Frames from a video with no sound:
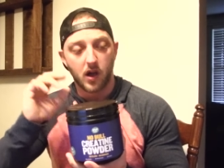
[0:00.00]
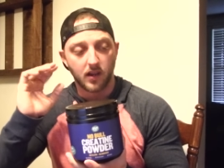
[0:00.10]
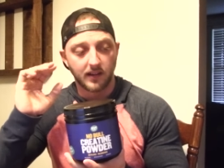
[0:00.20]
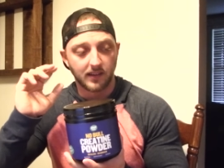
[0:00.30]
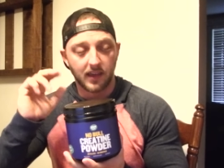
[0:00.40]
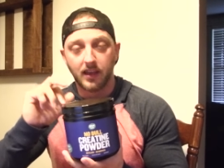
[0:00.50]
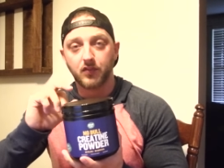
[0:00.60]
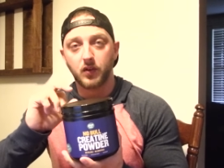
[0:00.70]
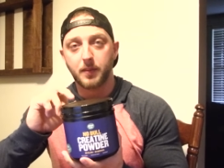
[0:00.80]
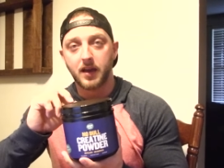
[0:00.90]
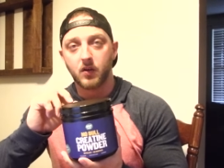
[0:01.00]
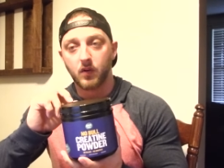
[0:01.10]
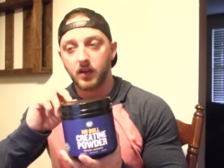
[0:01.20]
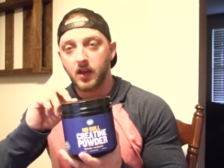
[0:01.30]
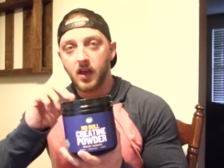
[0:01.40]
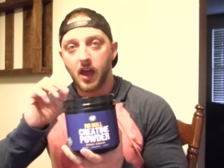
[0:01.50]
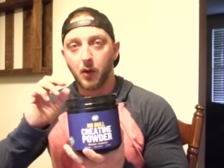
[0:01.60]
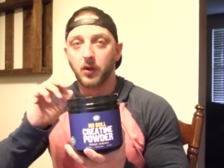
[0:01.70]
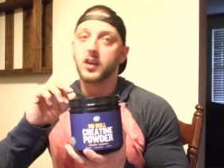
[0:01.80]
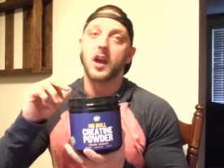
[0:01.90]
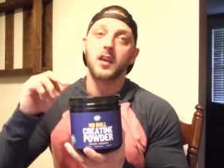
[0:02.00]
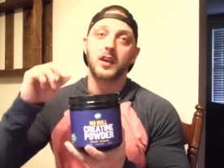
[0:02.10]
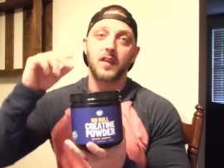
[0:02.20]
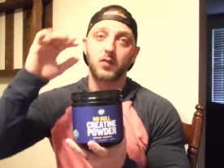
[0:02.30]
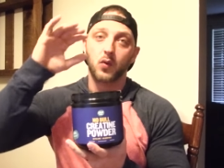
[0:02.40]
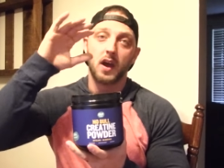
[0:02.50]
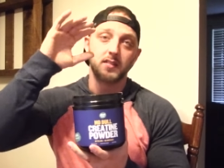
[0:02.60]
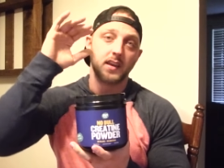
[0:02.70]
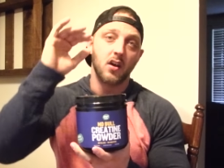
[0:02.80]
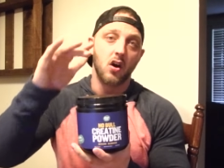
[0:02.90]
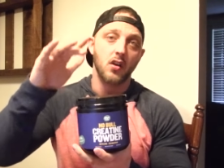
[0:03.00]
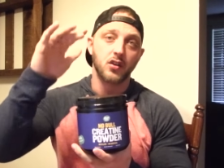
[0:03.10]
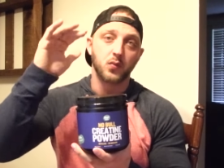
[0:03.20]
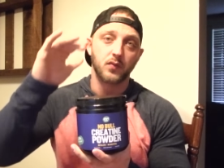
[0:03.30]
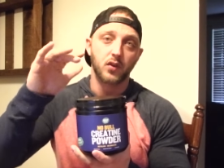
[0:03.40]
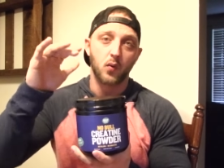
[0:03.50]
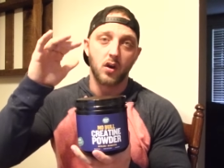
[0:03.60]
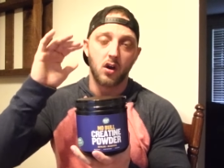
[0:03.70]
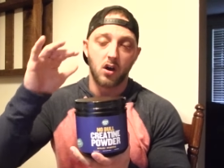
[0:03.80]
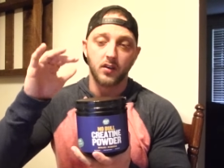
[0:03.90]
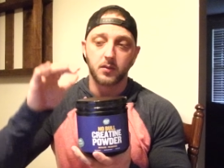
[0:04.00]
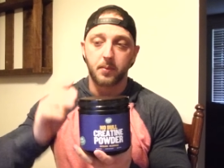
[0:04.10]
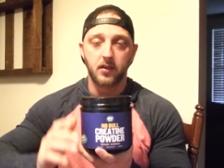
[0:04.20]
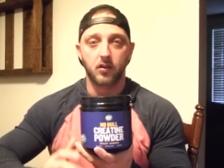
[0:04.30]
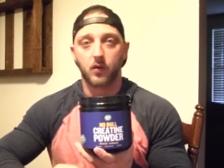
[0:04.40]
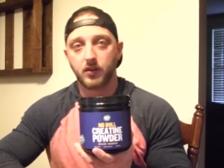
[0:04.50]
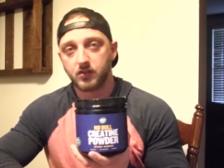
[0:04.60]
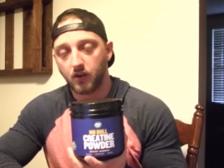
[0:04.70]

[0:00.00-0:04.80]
I'd like to get his feedback on it, and I want to give you guys an honest review and an honest opinion on it.